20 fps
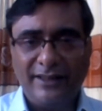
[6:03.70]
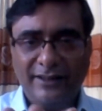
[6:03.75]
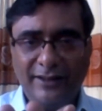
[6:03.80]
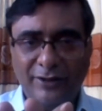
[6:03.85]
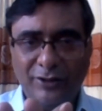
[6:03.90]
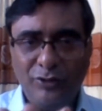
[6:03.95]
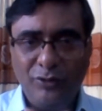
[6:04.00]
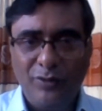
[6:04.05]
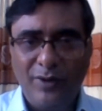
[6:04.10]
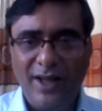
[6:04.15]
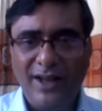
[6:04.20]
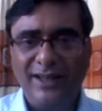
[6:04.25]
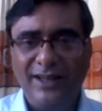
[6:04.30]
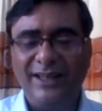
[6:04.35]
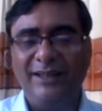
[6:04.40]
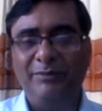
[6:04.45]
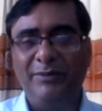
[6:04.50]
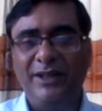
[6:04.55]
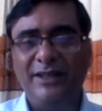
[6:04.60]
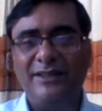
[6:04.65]
lower
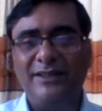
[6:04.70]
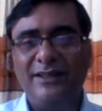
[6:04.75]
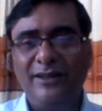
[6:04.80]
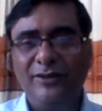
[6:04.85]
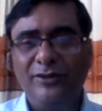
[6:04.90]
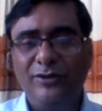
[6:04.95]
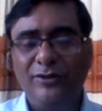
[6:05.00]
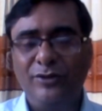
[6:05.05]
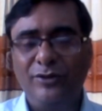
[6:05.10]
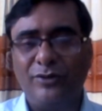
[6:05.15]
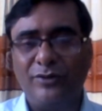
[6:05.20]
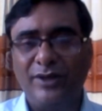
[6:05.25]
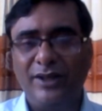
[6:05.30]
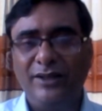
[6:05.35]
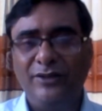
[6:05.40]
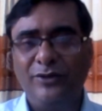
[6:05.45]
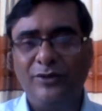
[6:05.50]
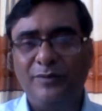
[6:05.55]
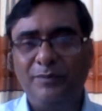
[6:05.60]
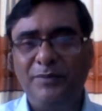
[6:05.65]
limit, look,
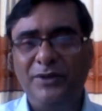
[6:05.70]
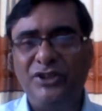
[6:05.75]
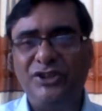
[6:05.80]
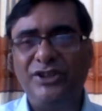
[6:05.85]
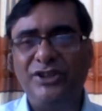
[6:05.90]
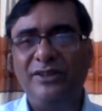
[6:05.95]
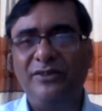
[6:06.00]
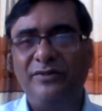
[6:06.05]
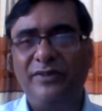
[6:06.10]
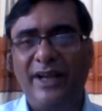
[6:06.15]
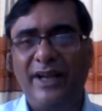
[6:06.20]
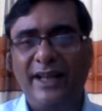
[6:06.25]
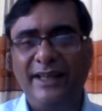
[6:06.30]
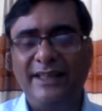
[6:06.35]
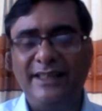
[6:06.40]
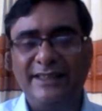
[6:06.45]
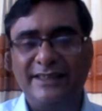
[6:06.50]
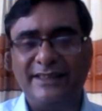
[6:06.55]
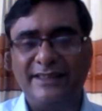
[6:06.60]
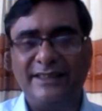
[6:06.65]
your pitching
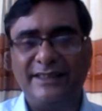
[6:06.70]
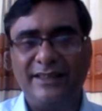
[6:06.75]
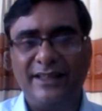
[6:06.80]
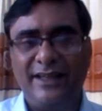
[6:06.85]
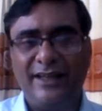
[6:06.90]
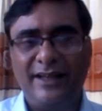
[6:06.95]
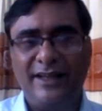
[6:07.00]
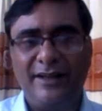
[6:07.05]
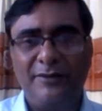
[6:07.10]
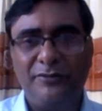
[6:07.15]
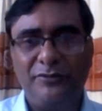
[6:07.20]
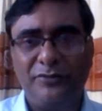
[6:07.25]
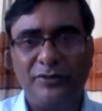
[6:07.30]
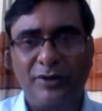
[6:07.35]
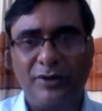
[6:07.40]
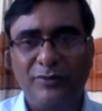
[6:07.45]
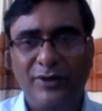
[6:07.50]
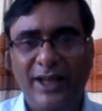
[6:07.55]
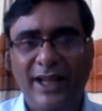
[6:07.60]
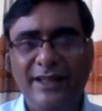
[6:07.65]
varies
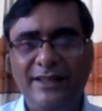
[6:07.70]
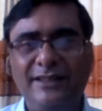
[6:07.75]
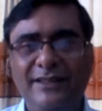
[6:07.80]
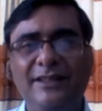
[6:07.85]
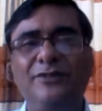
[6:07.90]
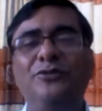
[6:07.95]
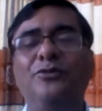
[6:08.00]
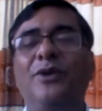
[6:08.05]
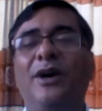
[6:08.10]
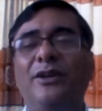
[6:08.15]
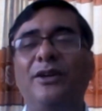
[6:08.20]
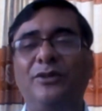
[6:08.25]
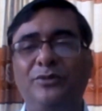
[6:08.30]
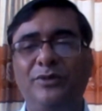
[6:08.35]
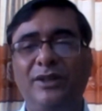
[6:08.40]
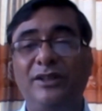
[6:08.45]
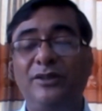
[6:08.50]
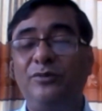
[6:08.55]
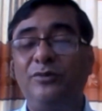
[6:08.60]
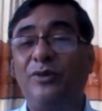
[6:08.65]
from 80 to
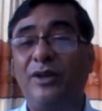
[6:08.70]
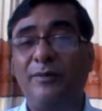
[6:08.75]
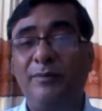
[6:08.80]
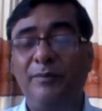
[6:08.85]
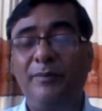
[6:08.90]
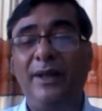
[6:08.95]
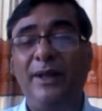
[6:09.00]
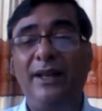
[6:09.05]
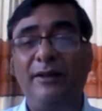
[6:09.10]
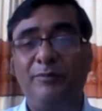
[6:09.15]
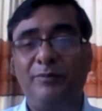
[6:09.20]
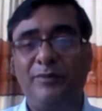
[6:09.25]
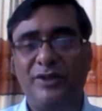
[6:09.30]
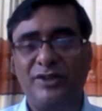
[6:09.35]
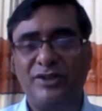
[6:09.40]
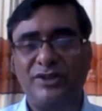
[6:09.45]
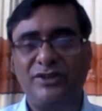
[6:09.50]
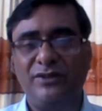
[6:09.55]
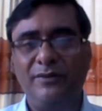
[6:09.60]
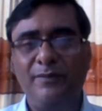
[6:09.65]
120 for a male
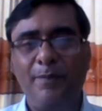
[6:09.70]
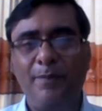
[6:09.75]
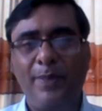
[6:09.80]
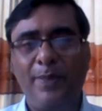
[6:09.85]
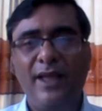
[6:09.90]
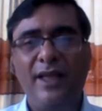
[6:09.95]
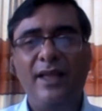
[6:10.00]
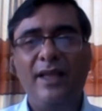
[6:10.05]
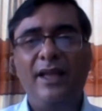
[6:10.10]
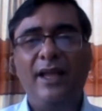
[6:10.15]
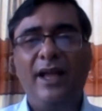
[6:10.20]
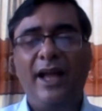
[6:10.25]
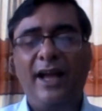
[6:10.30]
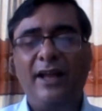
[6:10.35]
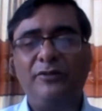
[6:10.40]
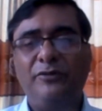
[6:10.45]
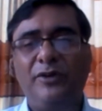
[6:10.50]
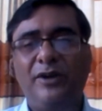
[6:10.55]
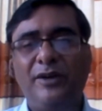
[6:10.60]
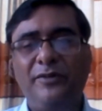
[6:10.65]
person,
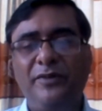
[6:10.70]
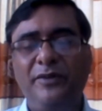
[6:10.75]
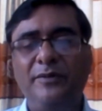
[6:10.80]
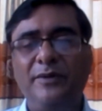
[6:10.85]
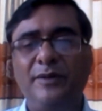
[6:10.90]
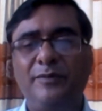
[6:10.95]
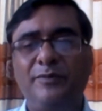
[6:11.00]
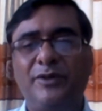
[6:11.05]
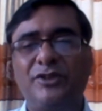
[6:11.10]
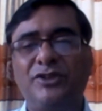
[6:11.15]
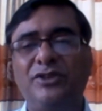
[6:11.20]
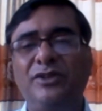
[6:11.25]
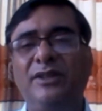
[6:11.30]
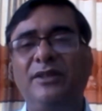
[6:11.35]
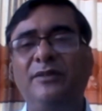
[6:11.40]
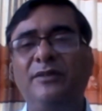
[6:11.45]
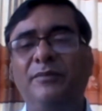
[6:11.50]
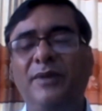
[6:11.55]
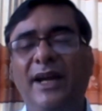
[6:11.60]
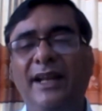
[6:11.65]
and for a female person
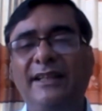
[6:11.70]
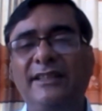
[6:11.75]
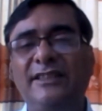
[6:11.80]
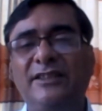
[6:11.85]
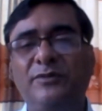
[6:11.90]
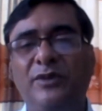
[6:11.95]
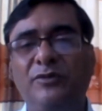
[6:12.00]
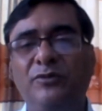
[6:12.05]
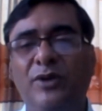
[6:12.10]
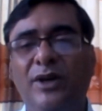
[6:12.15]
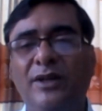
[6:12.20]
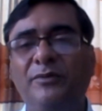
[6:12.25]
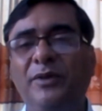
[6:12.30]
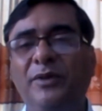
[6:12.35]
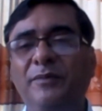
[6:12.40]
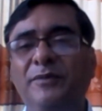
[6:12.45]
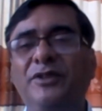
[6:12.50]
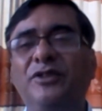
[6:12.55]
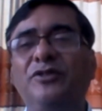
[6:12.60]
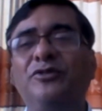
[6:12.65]
it varies from
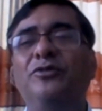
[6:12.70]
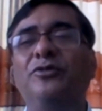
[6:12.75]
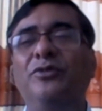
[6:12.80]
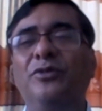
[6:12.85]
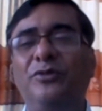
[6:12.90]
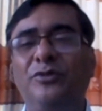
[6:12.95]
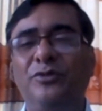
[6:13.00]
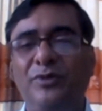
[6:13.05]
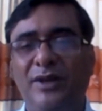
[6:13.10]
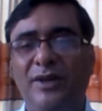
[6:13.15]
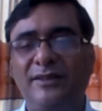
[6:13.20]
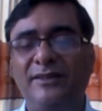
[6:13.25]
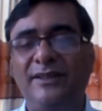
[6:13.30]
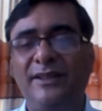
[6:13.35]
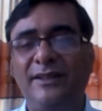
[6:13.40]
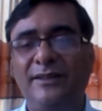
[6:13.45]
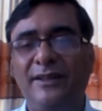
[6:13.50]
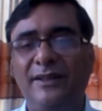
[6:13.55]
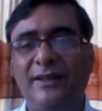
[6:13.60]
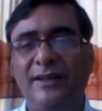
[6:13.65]
150 to
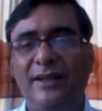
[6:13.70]
200